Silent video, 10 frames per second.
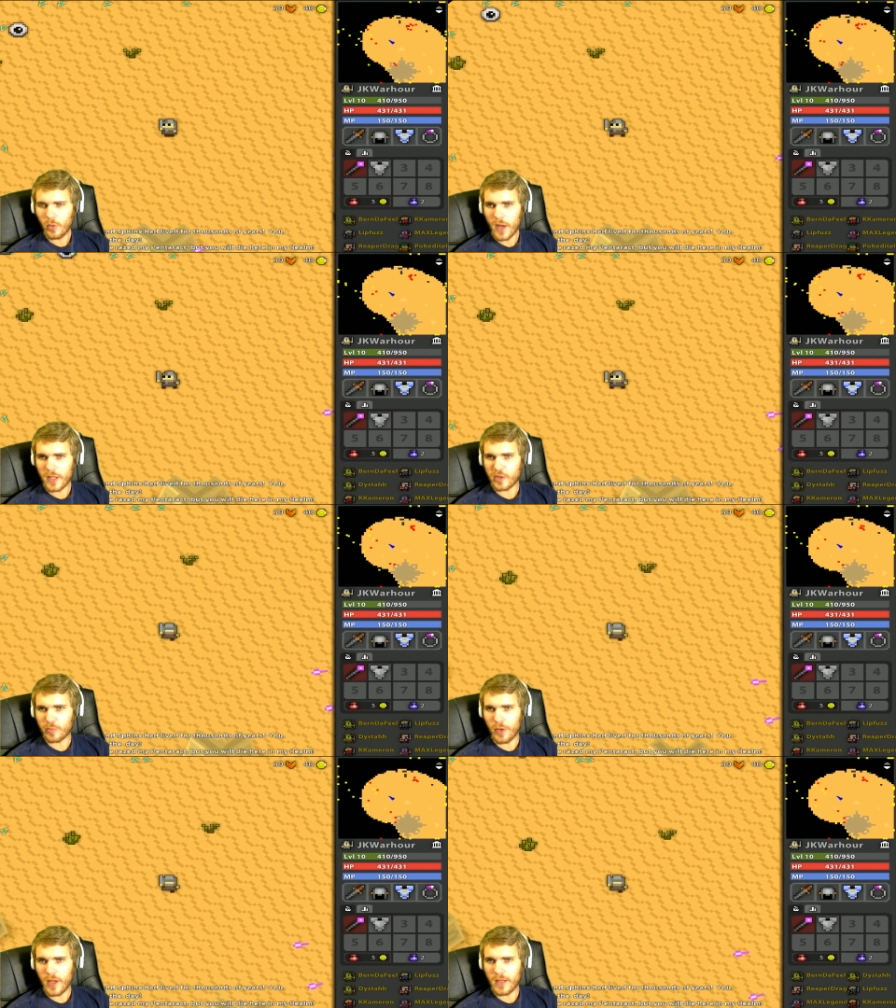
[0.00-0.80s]
Is there a way to
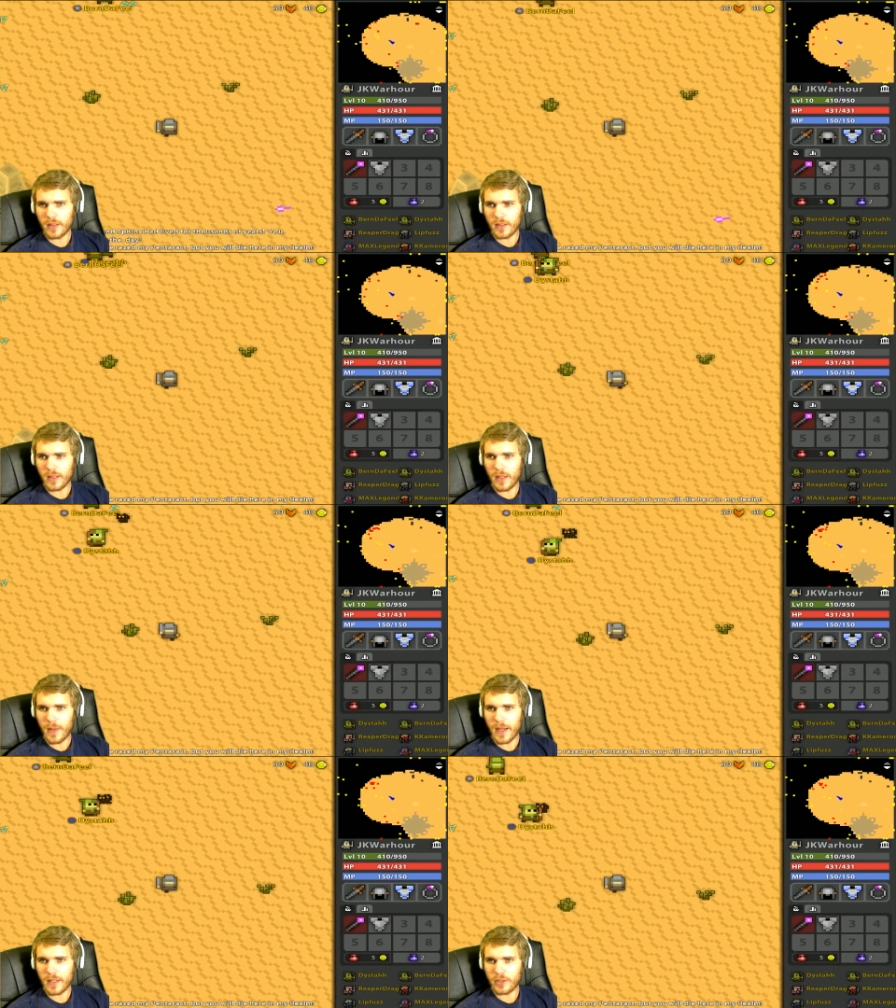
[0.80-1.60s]
sprint?
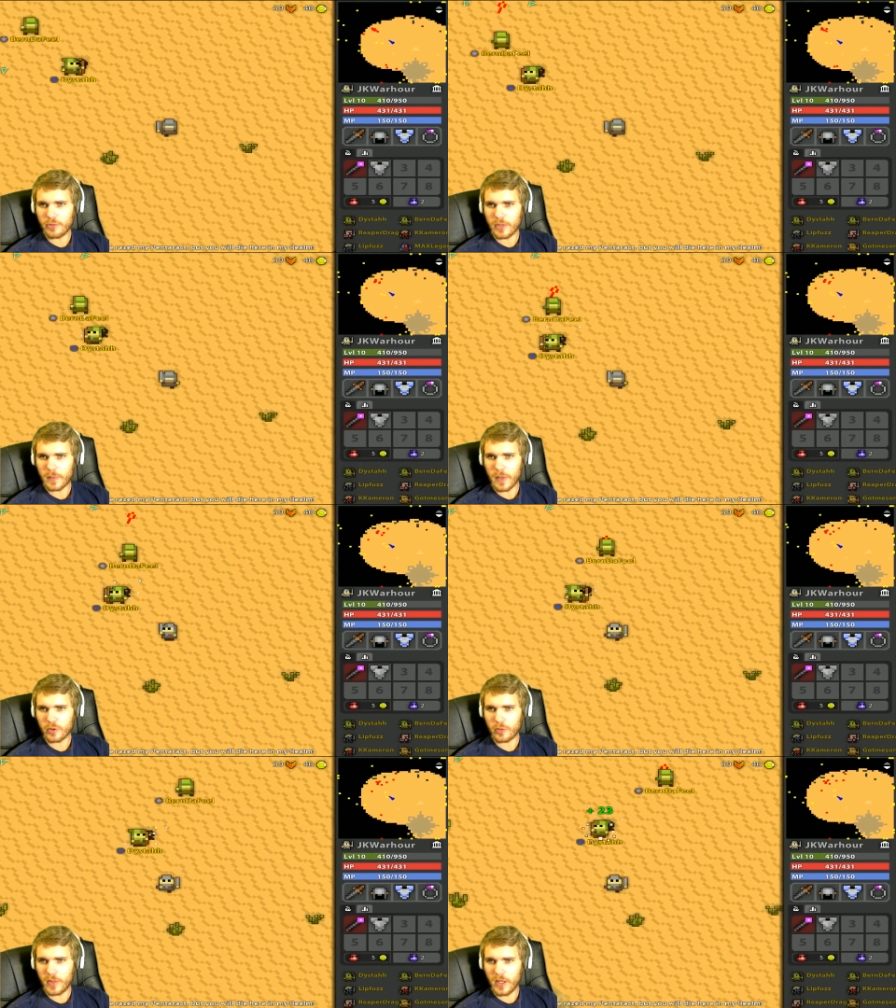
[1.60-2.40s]
I mean, I guess use my
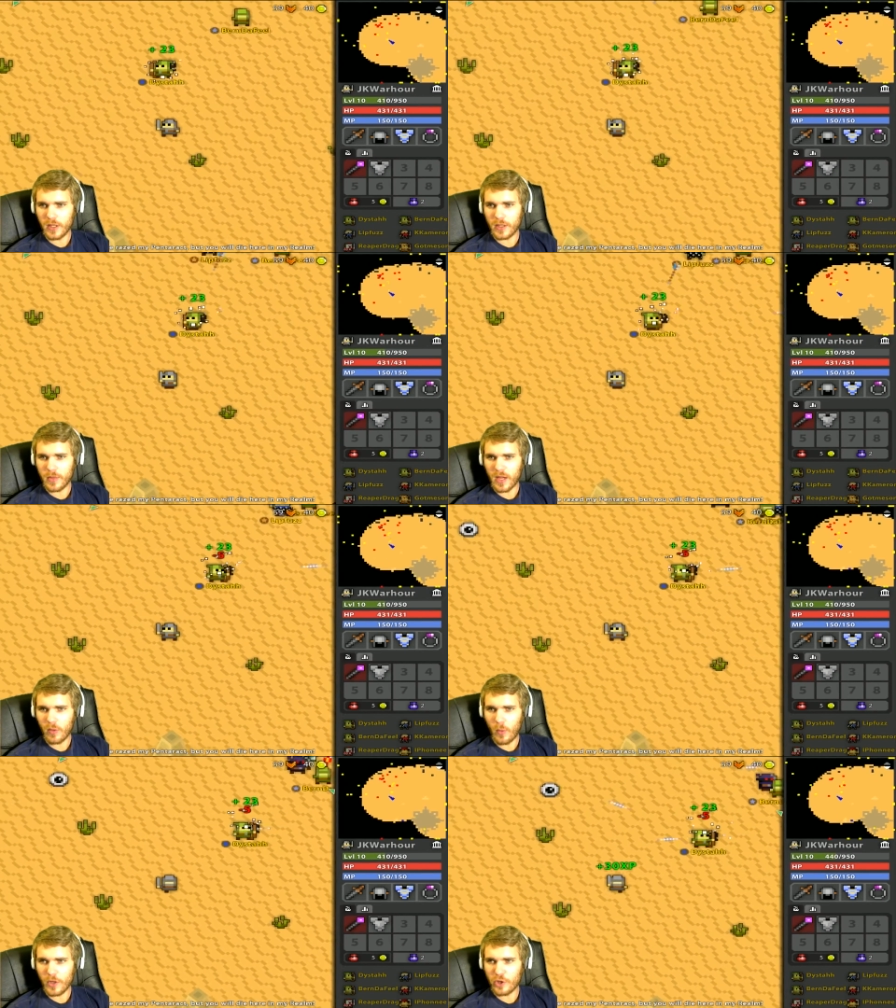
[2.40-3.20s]
special ability, but I
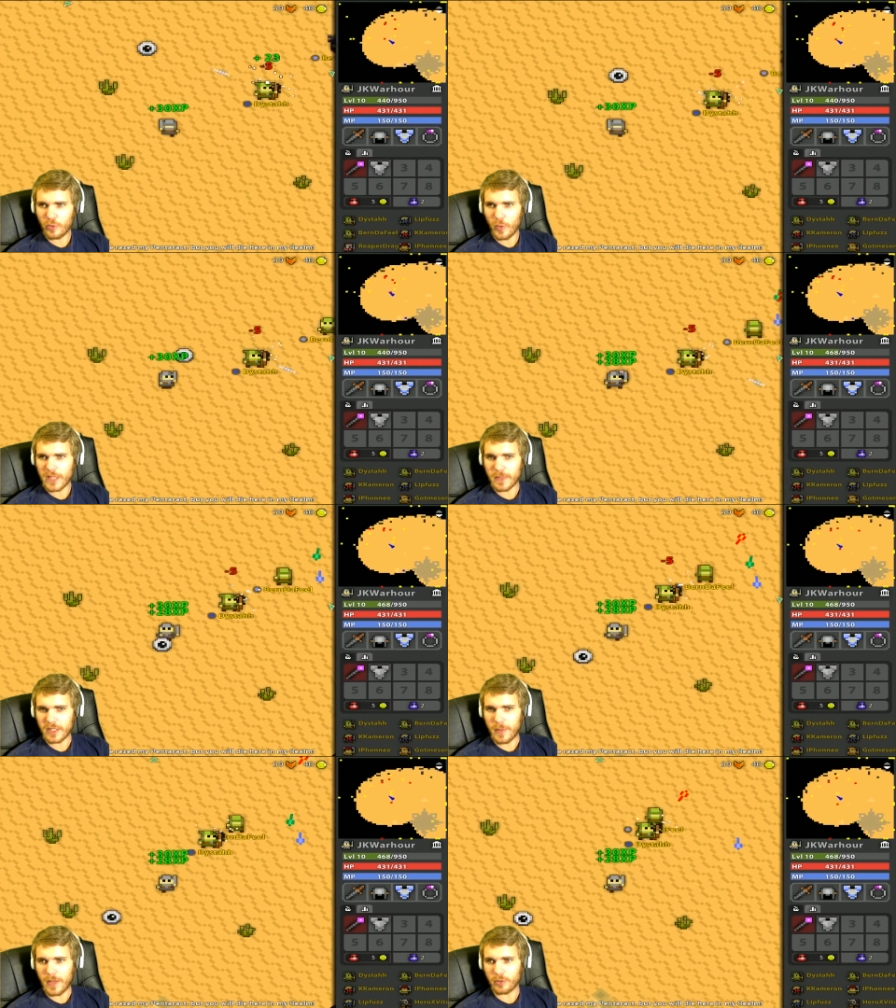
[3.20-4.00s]
don't want to use waste
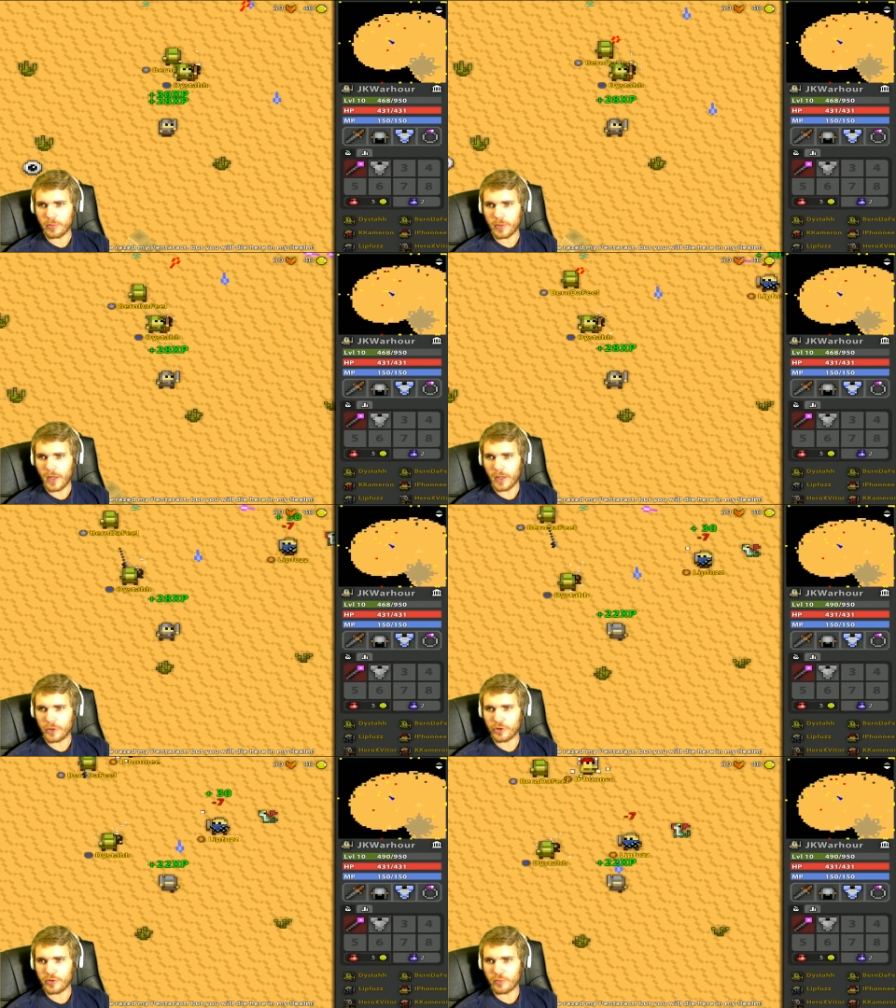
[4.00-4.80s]
my special ability
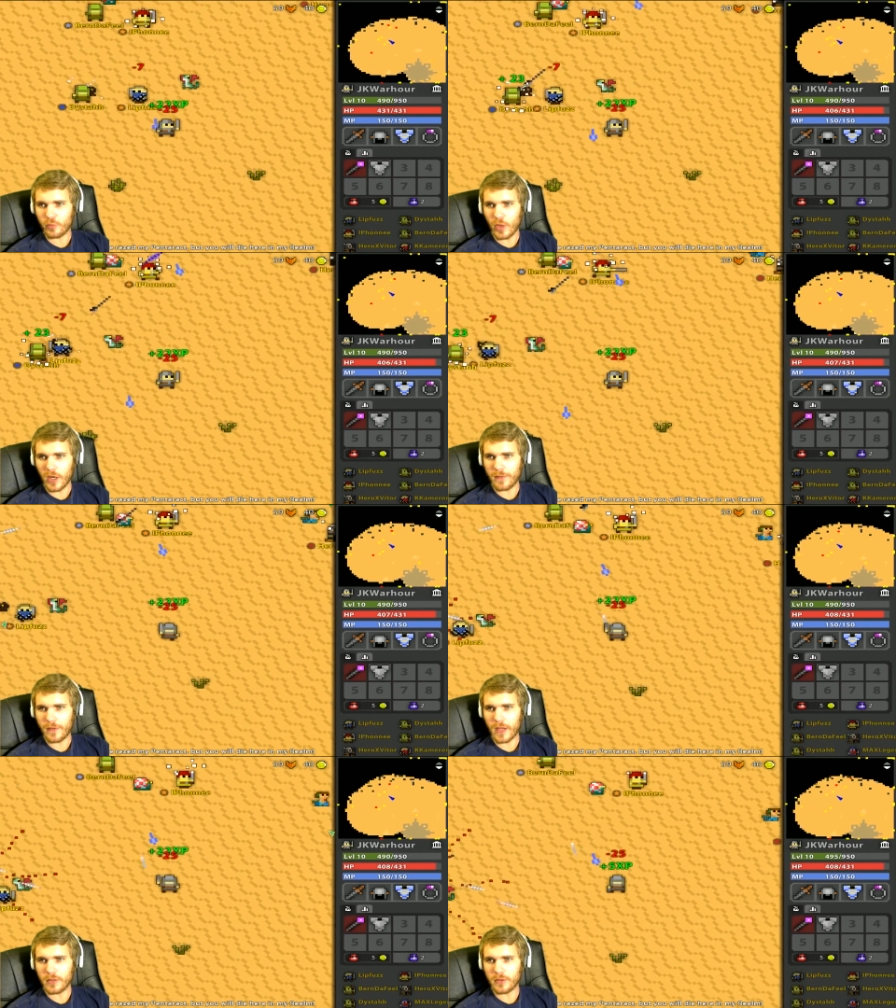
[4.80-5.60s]
on just
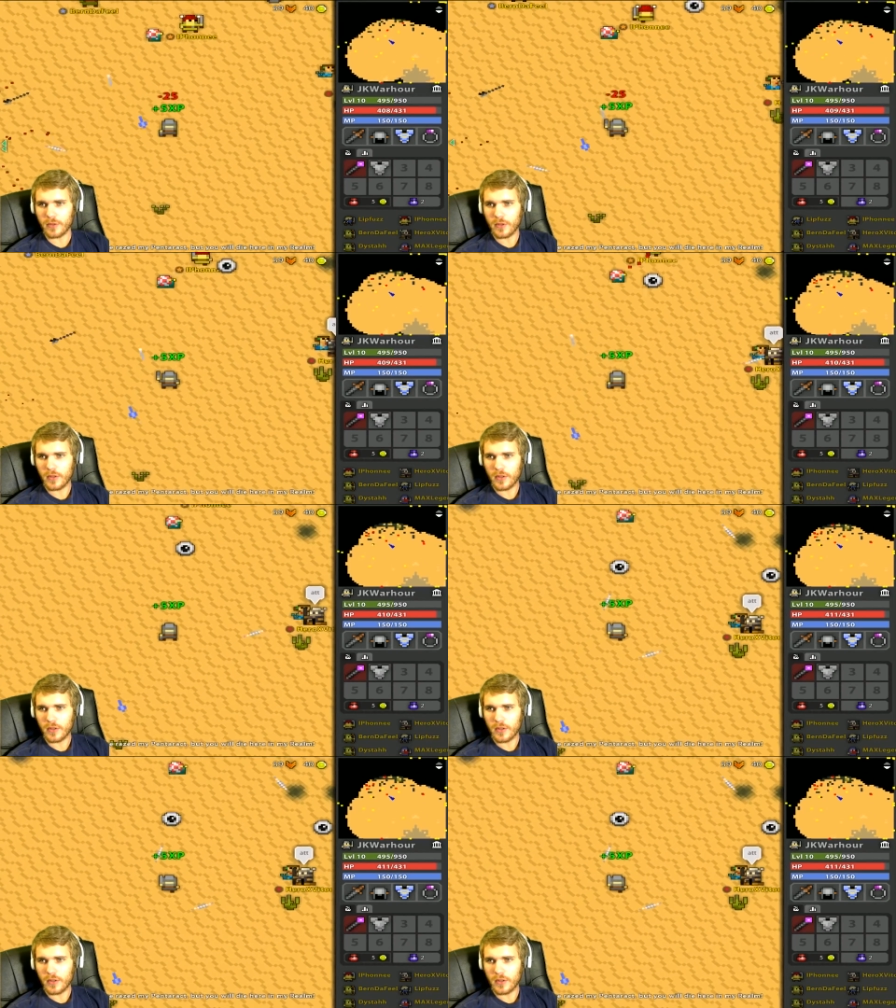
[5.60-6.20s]
running faster.